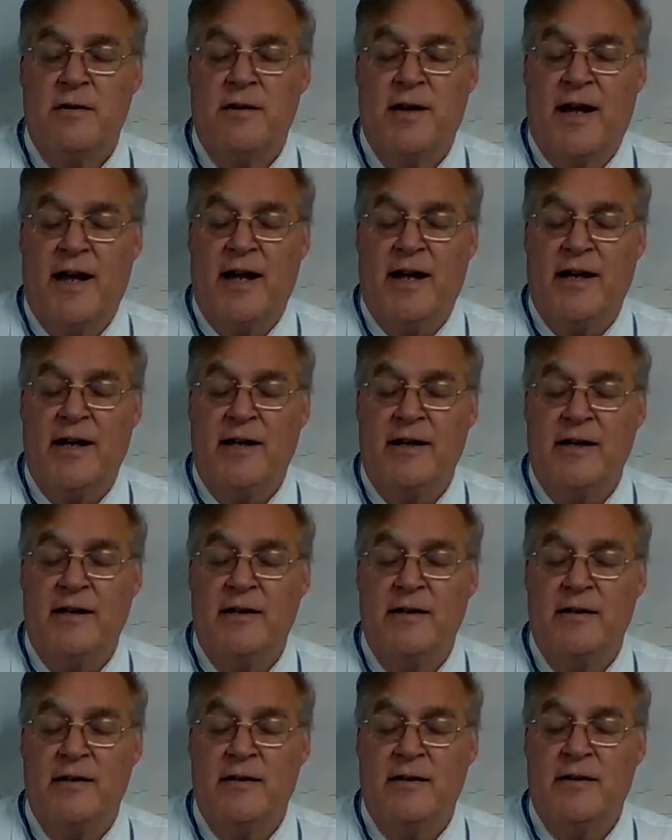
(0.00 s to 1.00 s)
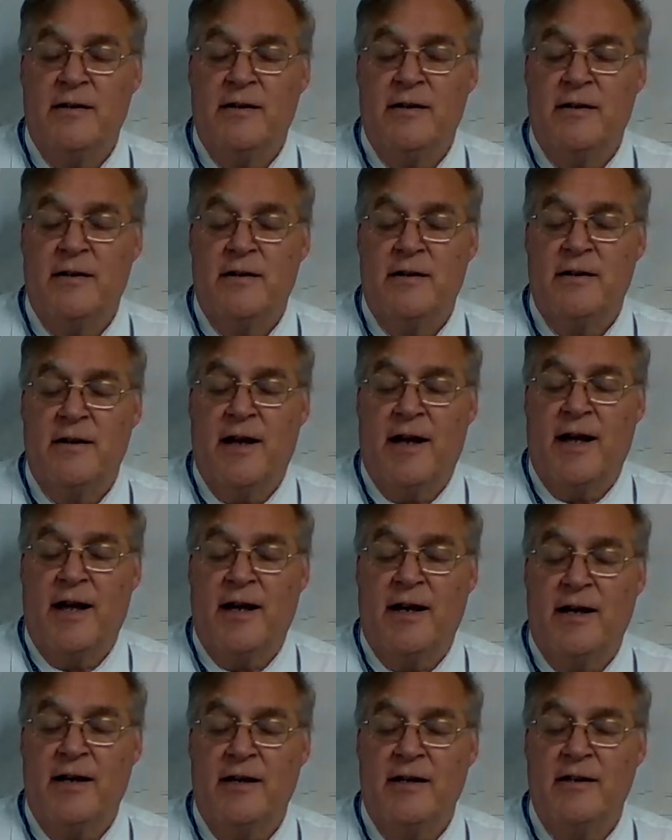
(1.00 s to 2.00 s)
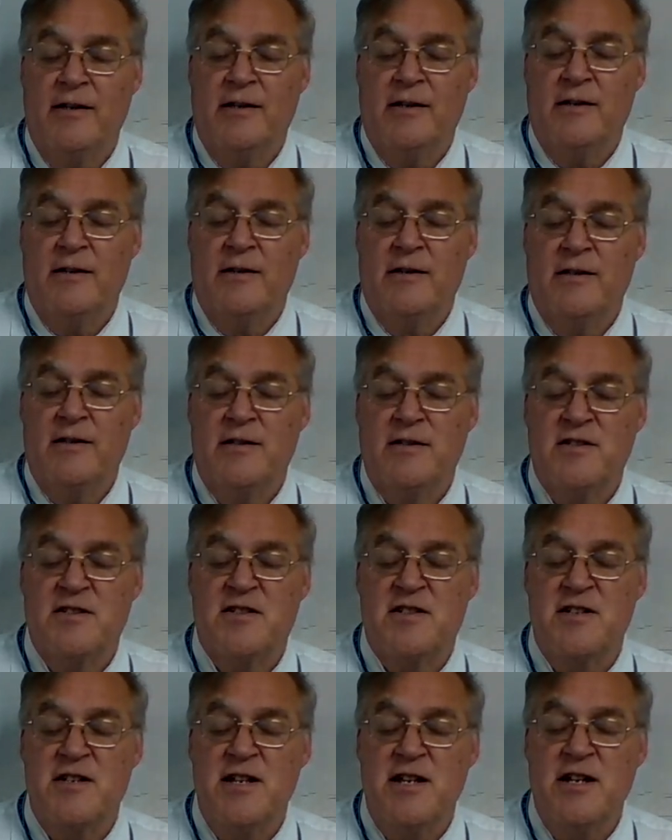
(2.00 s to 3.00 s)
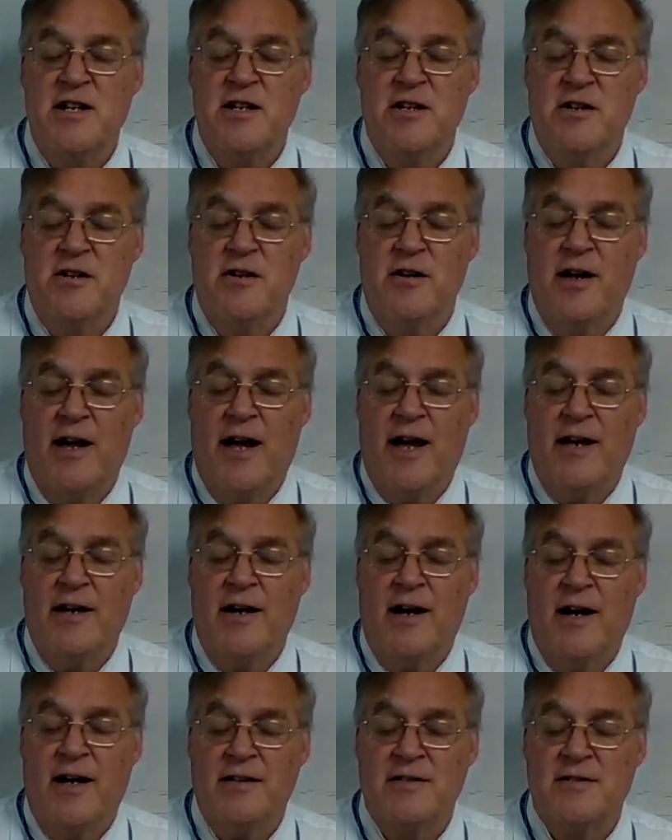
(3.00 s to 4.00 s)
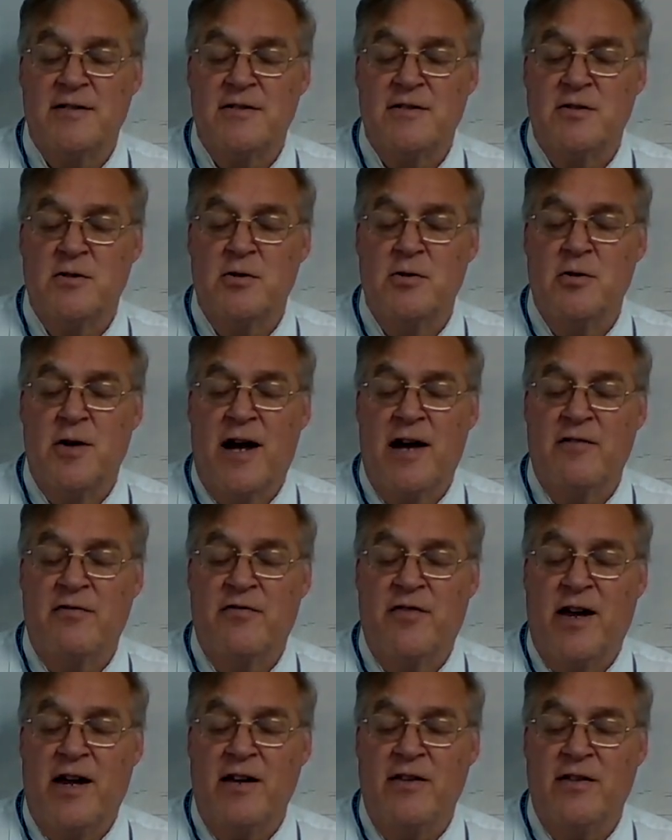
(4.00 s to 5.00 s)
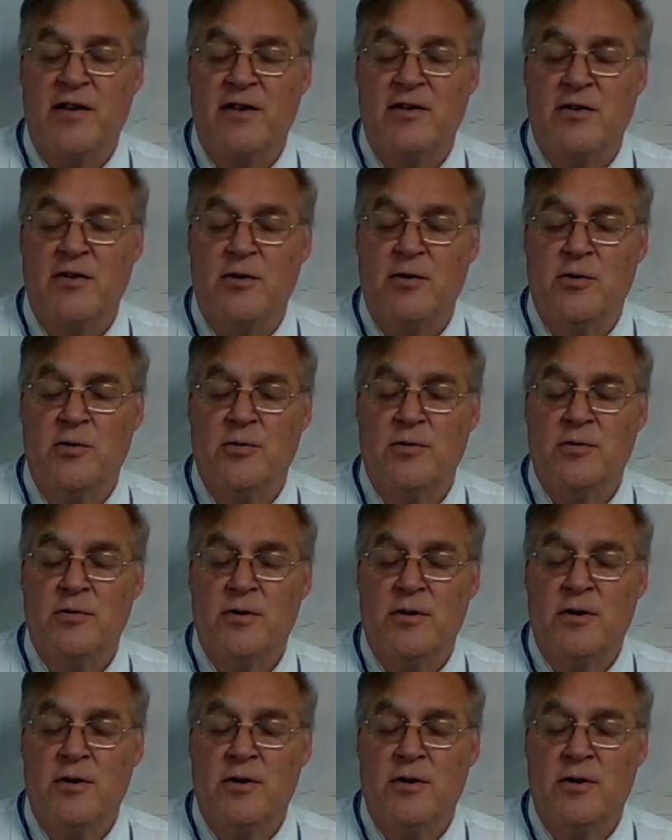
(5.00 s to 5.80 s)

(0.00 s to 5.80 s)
they They sneer at us who have faith in you.